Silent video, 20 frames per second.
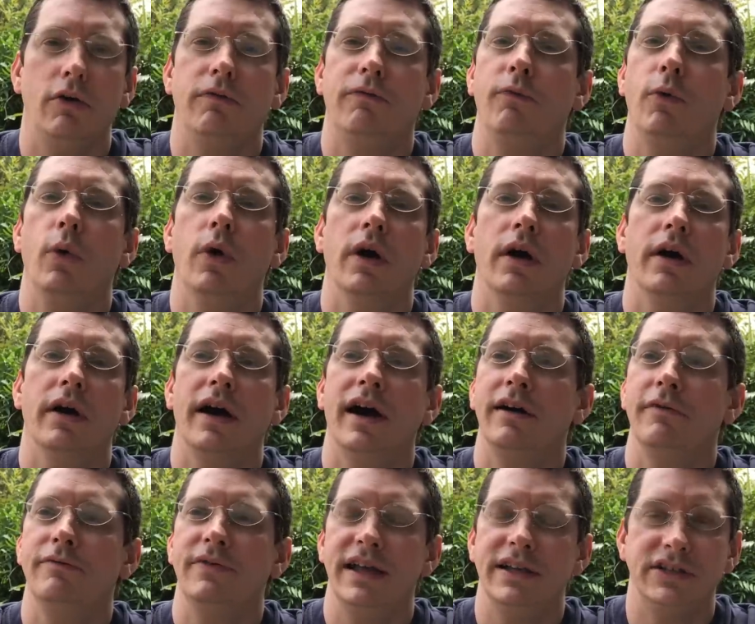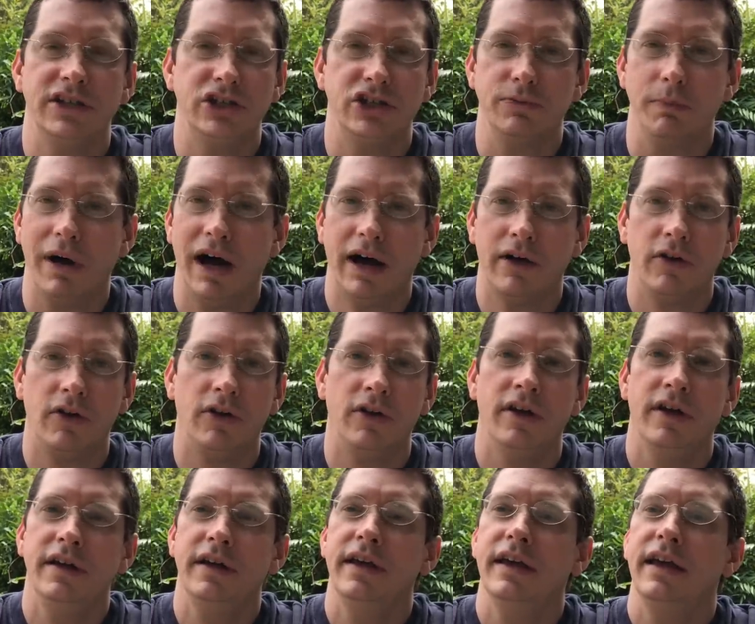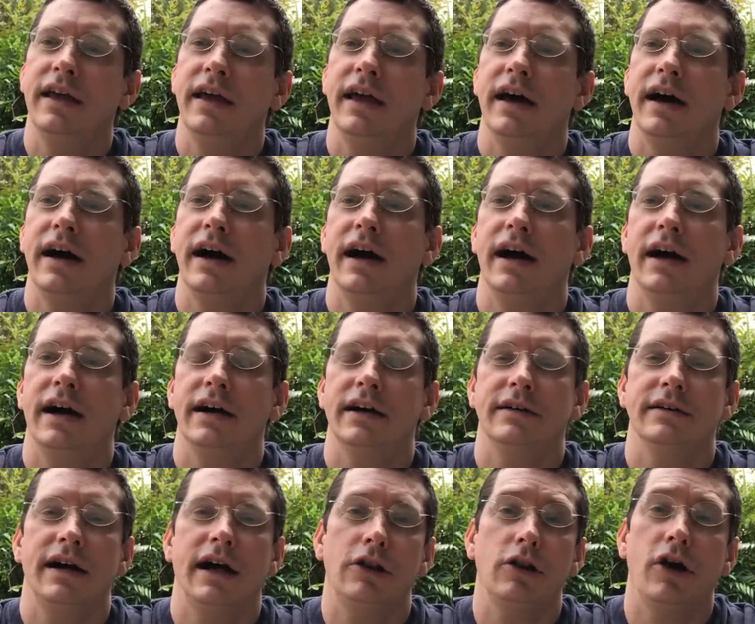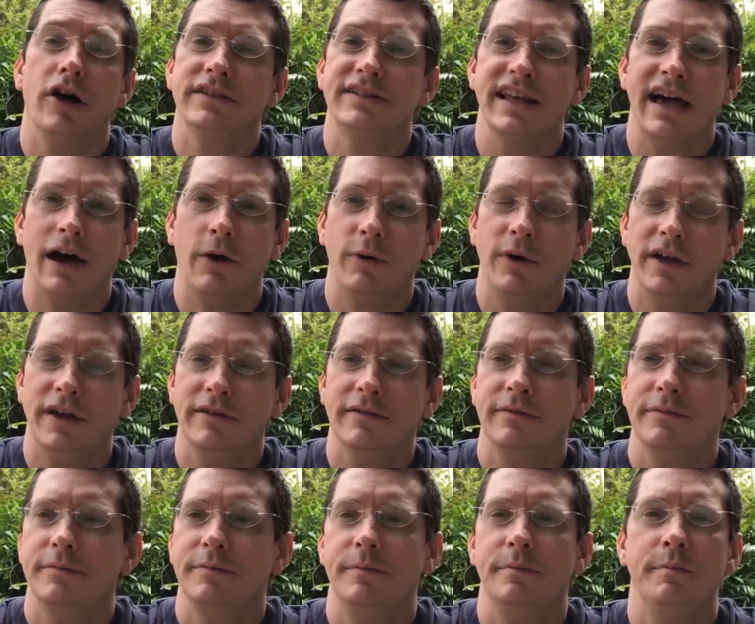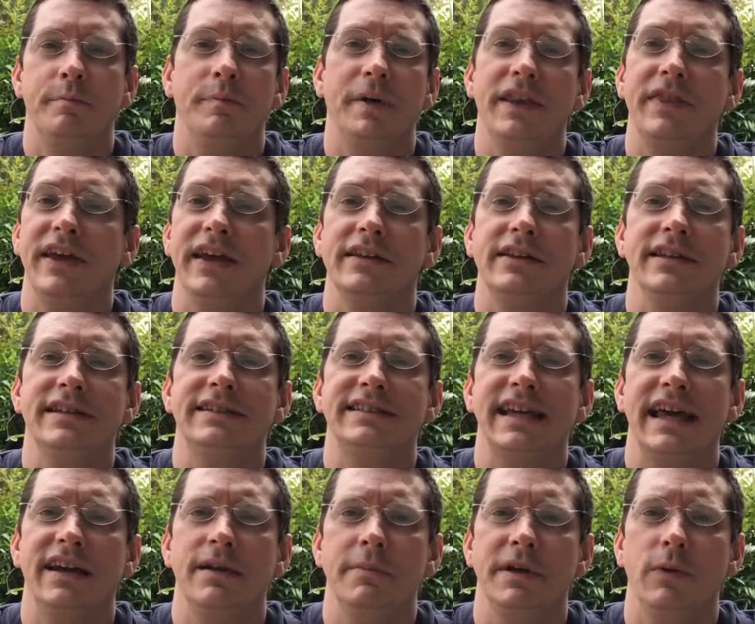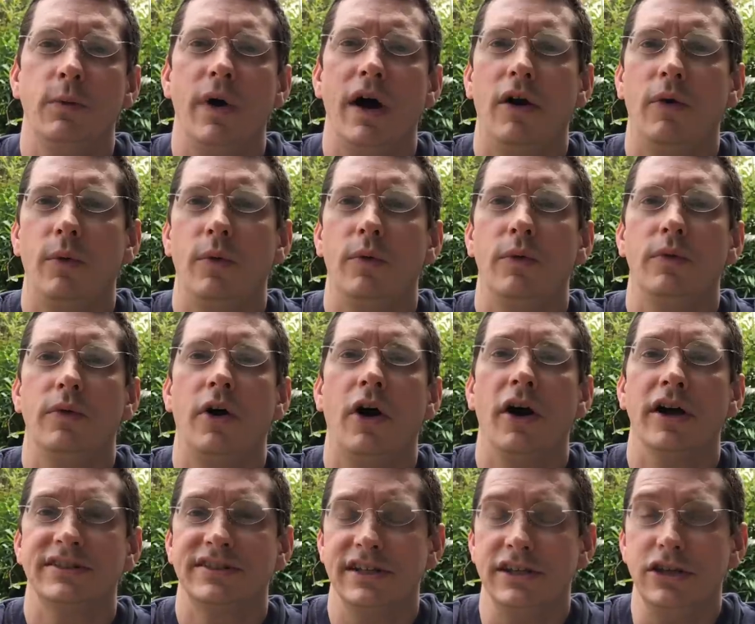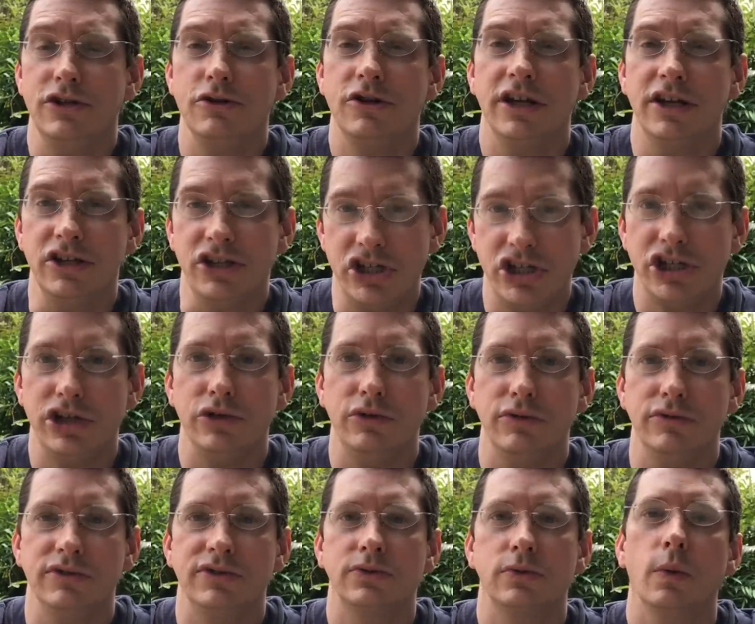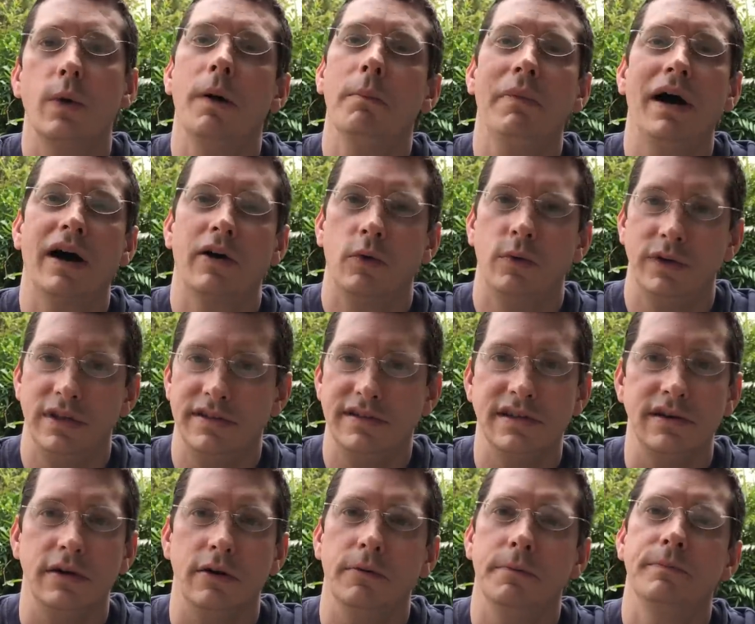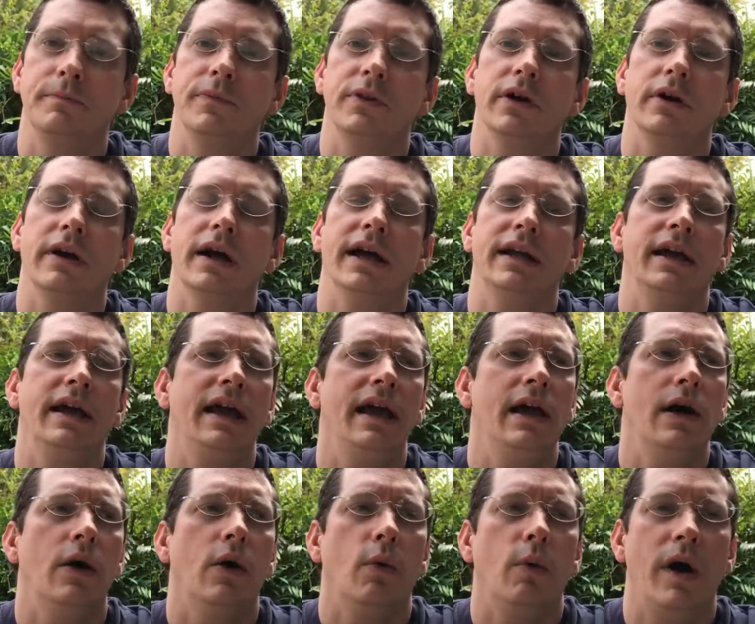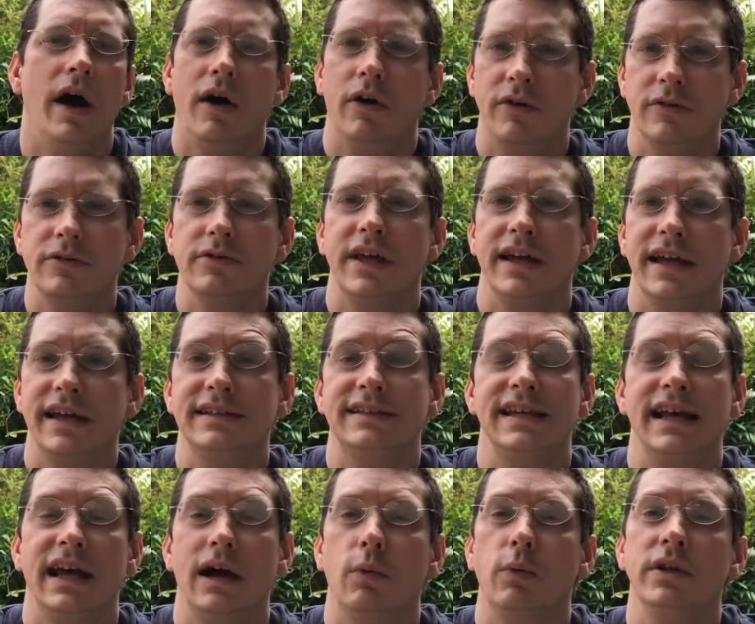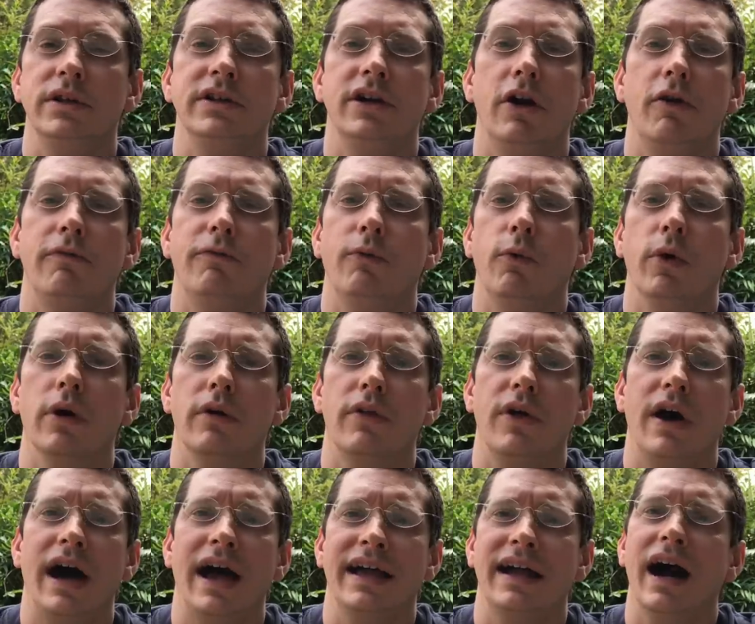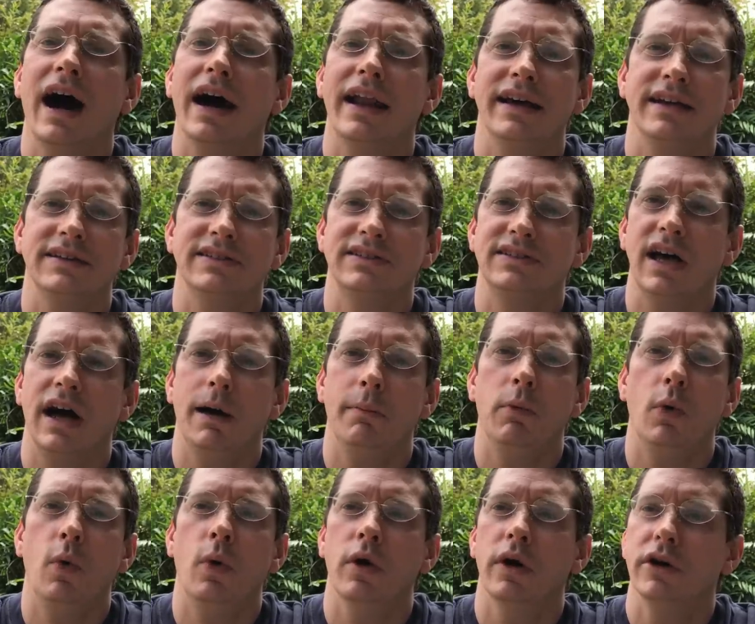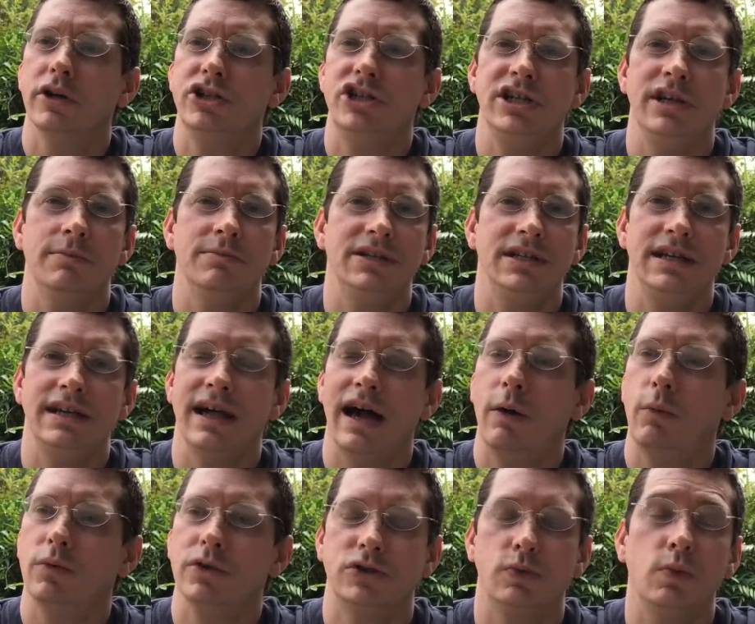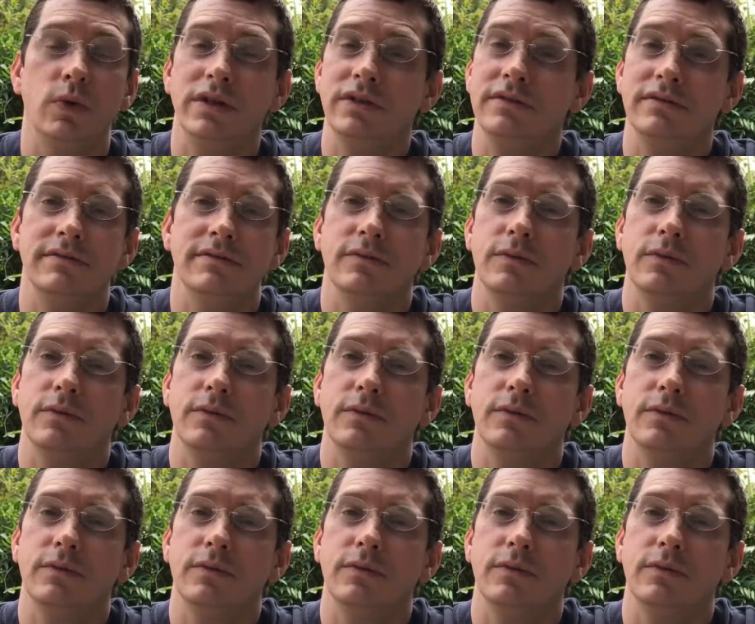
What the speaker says: for a vintage model. I lost that one, but they at least say to me, well, Austin, you can choose what model we do, all right? Well, like I said, I wouldn't go for the iconic sub or GMT, I wouldn't